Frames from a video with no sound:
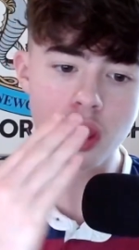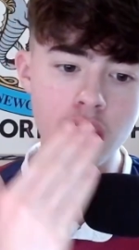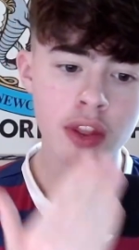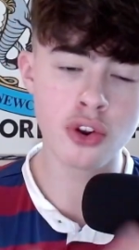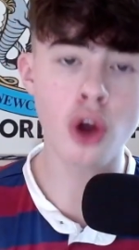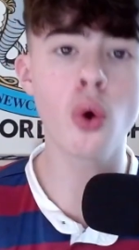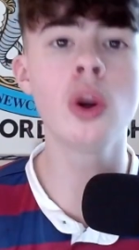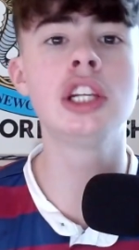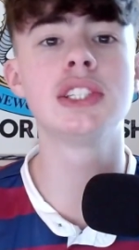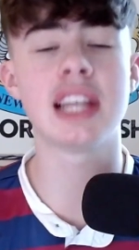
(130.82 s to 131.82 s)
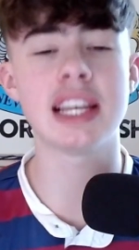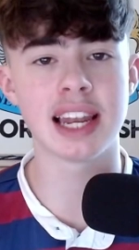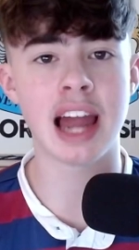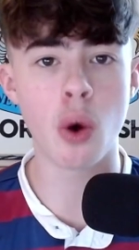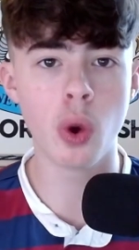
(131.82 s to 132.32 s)
Not only does this
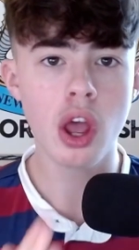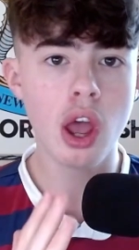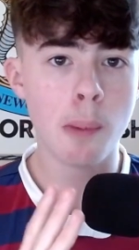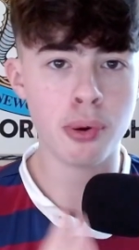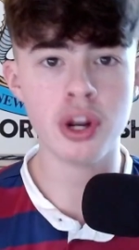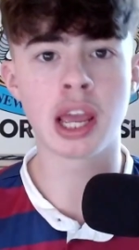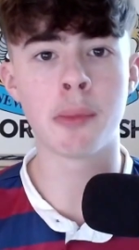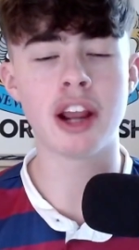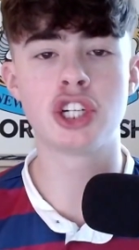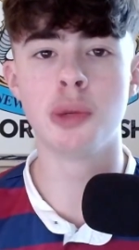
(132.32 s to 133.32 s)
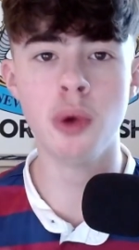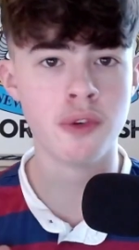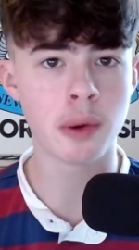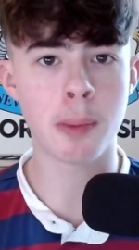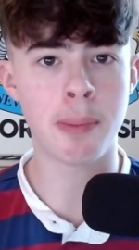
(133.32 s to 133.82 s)
allow Bruno Reich to move
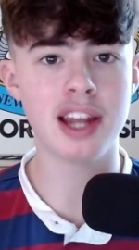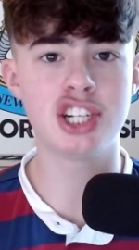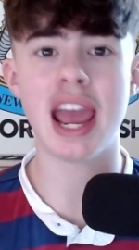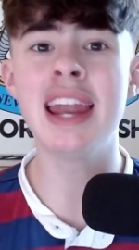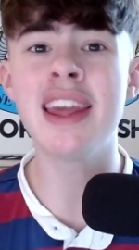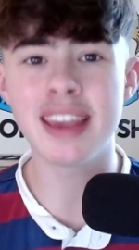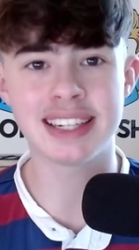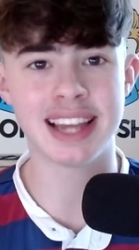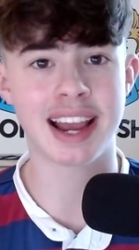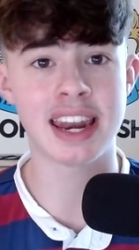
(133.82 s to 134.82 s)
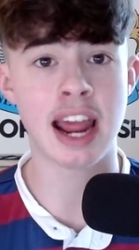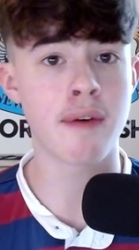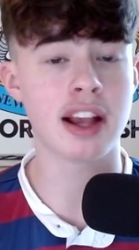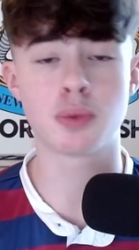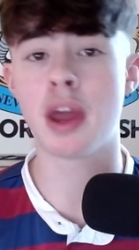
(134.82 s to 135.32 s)
up the pitch into the attacking
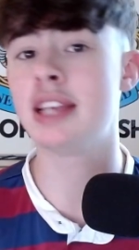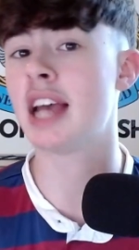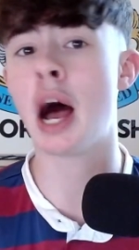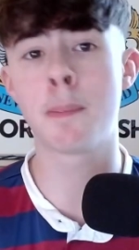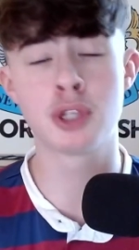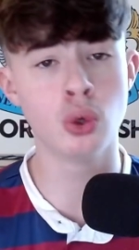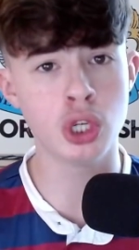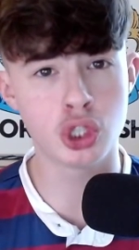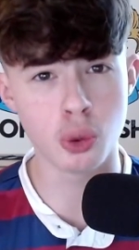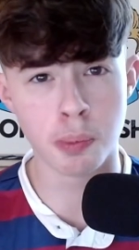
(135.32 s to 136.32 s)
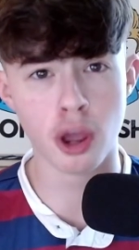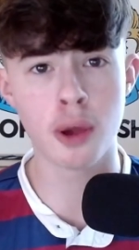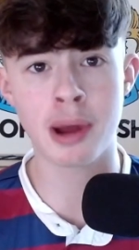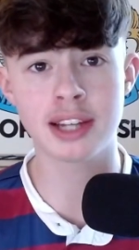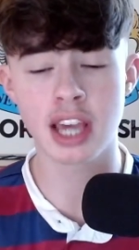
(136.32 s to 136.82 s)
areas where he's absolutely superb
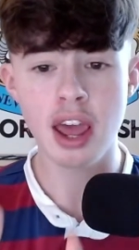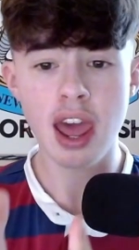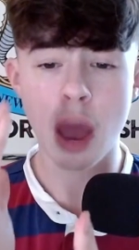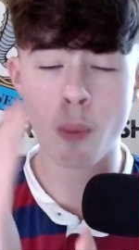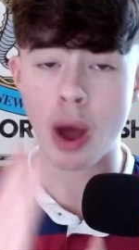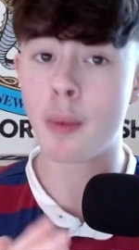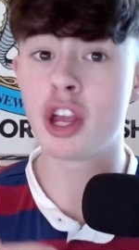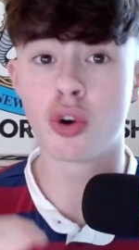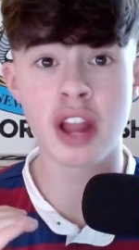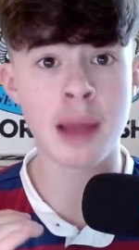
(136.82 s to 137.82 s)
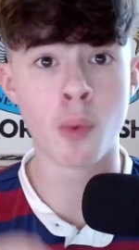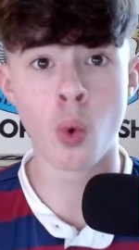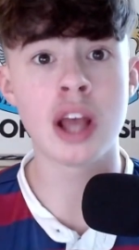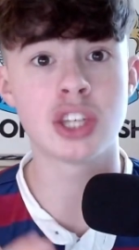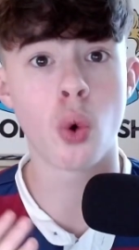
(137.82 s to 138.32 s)
at and where we create more
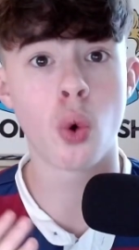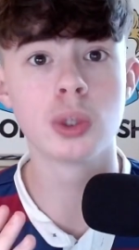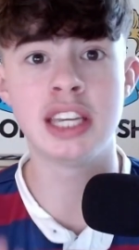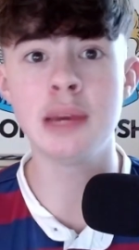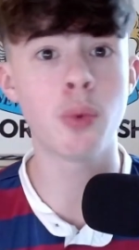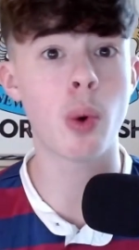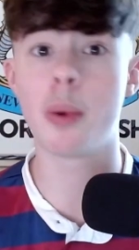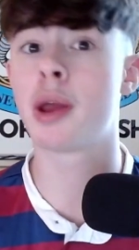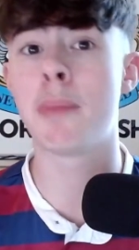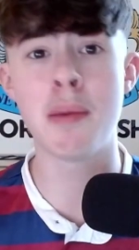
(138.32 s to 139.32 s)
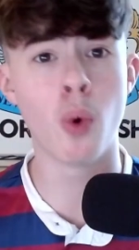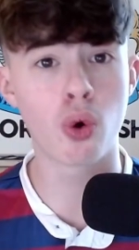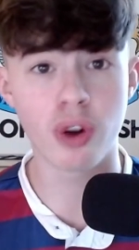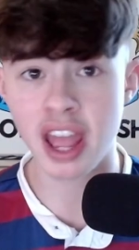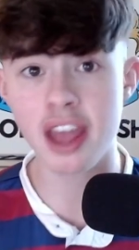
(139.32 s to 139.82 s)
as a whole team, where we can be more
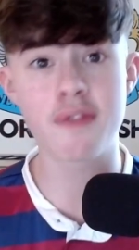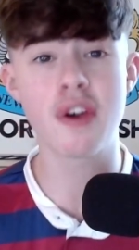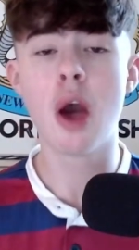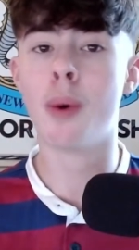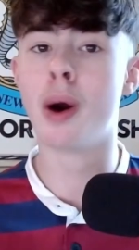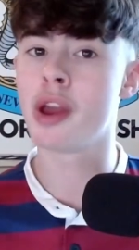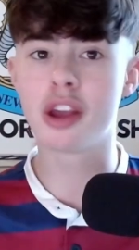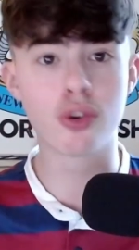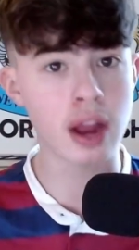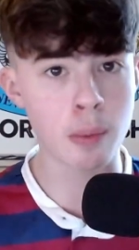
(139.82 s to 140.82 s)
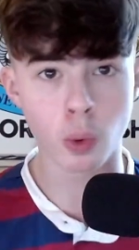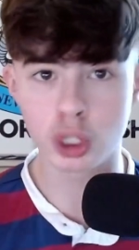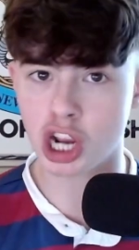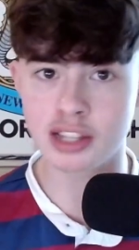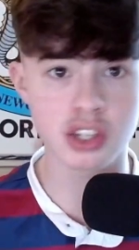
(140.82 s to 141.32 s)
creative, where we can create more
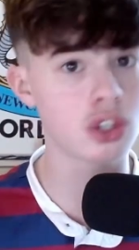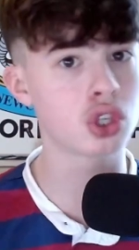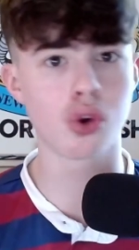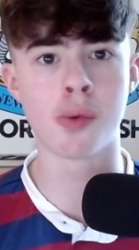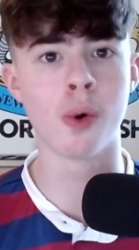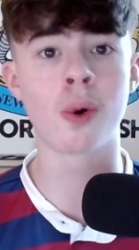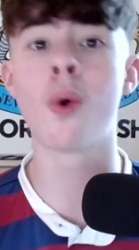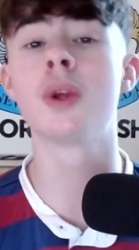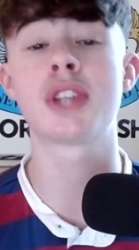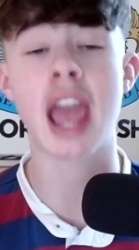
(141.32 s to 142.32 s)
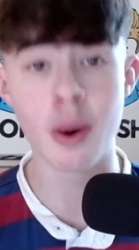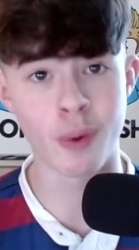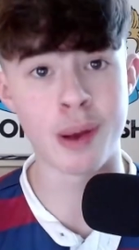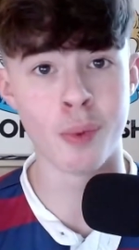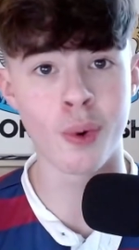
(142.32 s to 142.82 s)
chances and score more goals and win
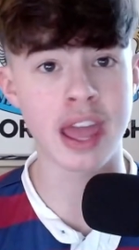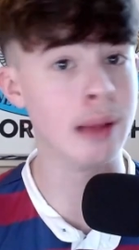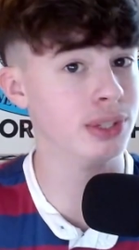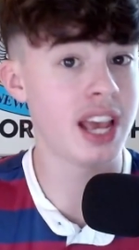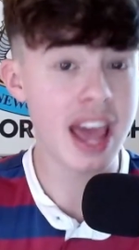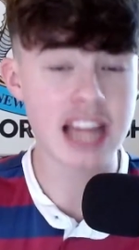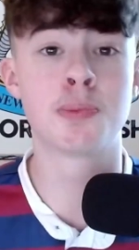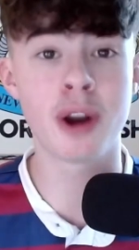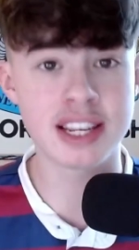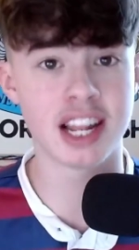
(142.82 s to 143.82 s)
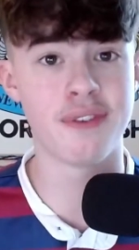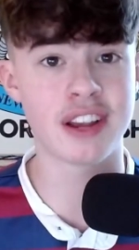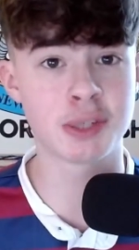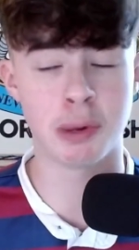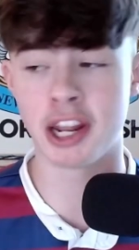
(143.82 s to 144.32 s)
more games. It's pretty self
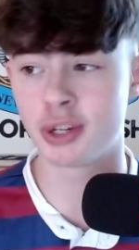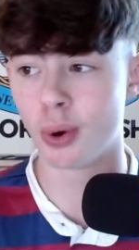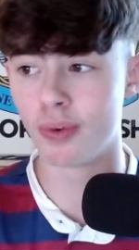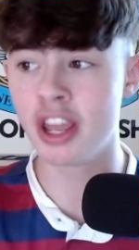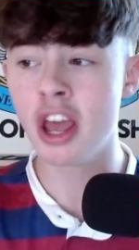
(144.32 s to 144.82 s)
explanatory.